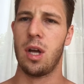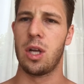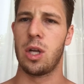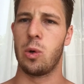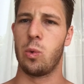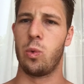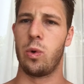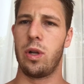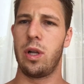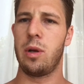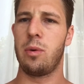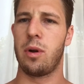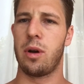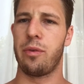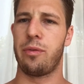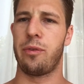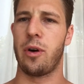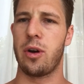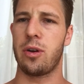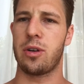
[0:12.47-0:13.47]
you really want to
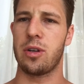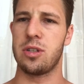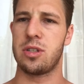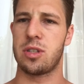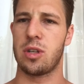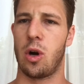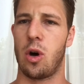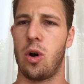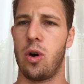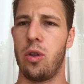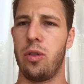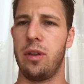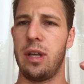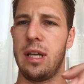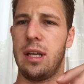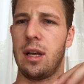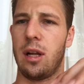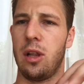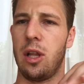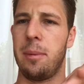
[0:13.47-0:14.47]
focus on
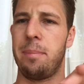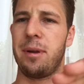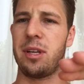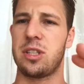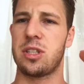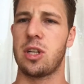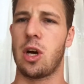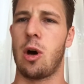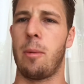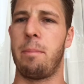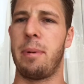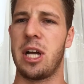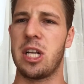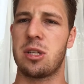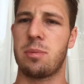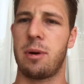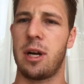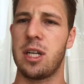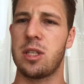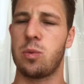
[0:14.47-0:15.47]
the Olympic style
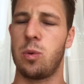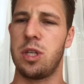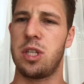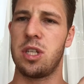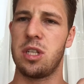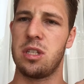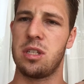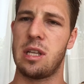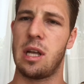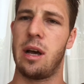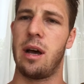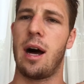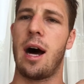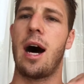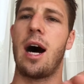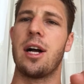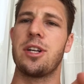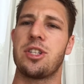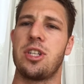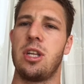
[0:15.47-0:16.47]
bench press, which is the
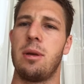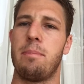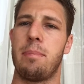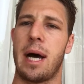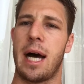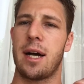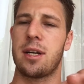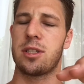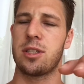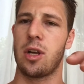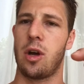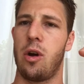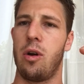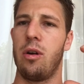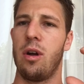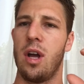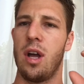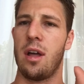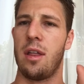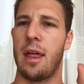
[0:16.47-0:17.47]
arch in your back. So
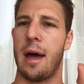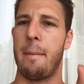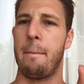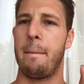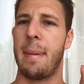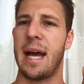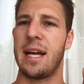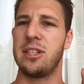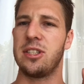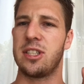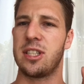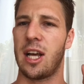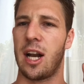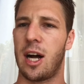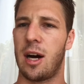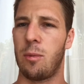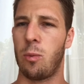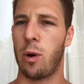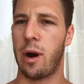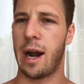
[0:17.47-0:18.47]
that main
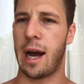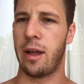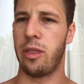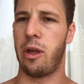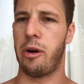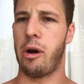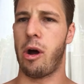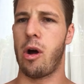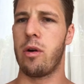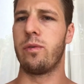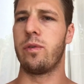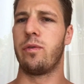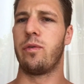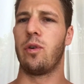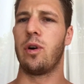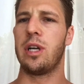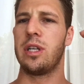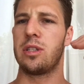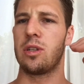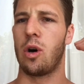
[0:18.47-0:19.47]
setup where I had the over
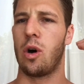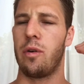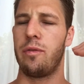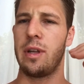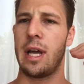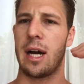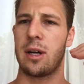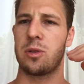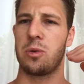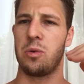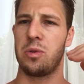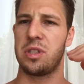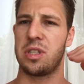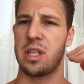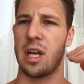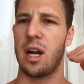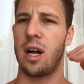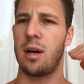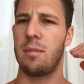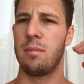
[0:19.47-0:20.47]
voice of the actual
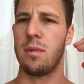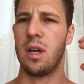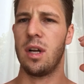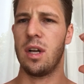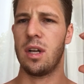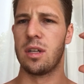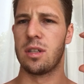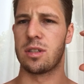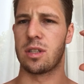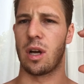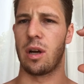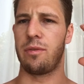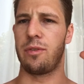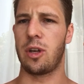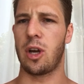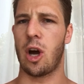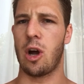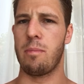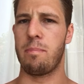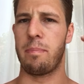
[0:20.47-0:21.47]
setup. So if you
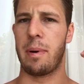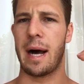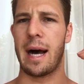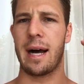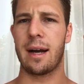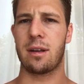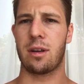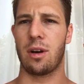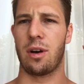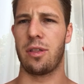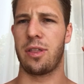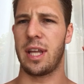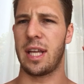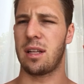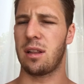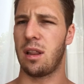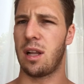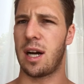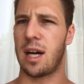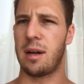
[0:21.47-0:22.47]
go back, I
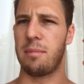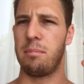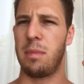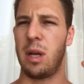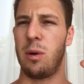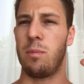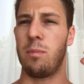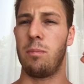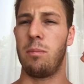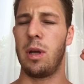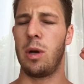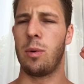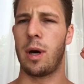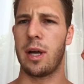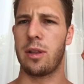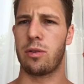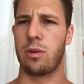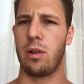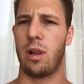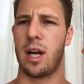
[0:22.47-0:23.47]
think
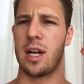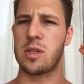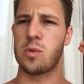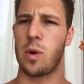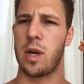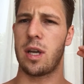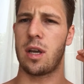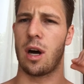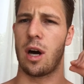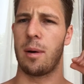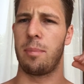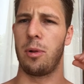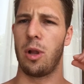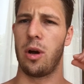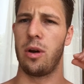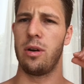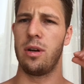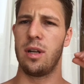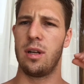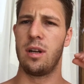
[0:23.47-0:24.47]
midway through last week I
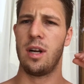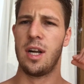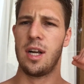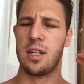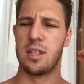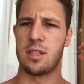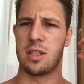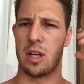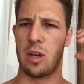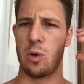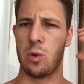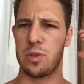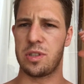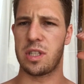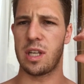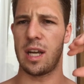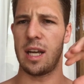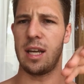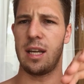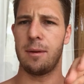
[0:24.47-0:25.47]
uploaded it. So you'll
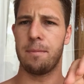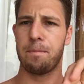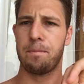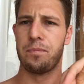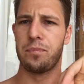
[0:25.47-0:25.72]
see